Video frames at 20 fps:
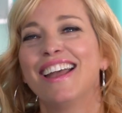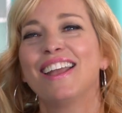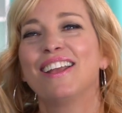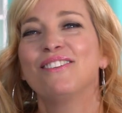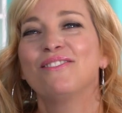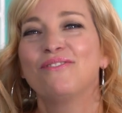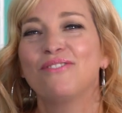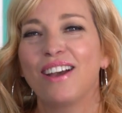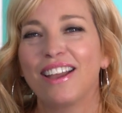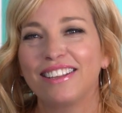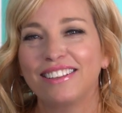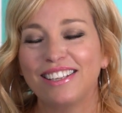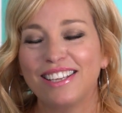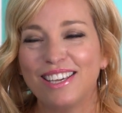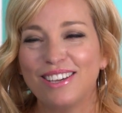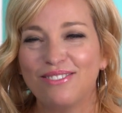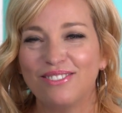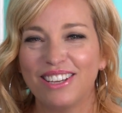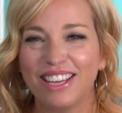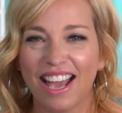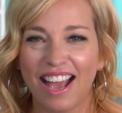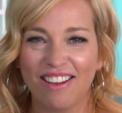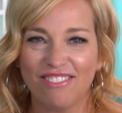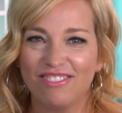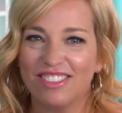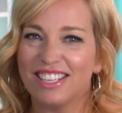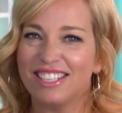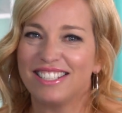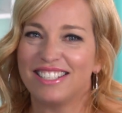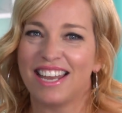And finally, we
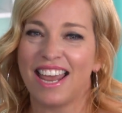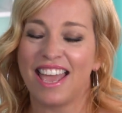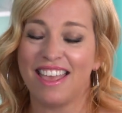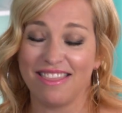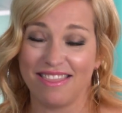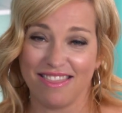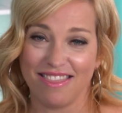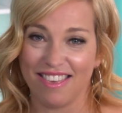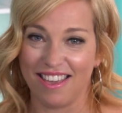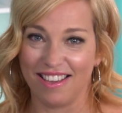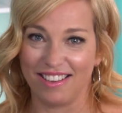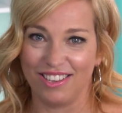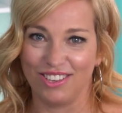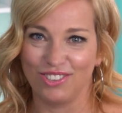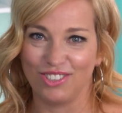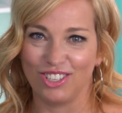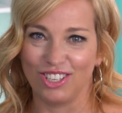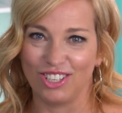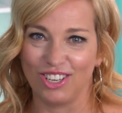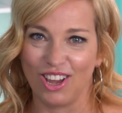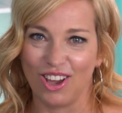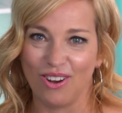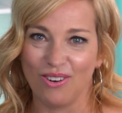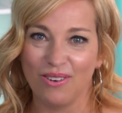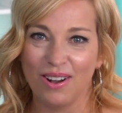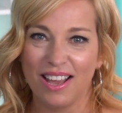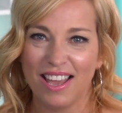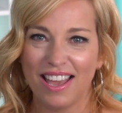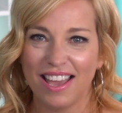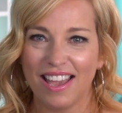have the 10th thing you should know,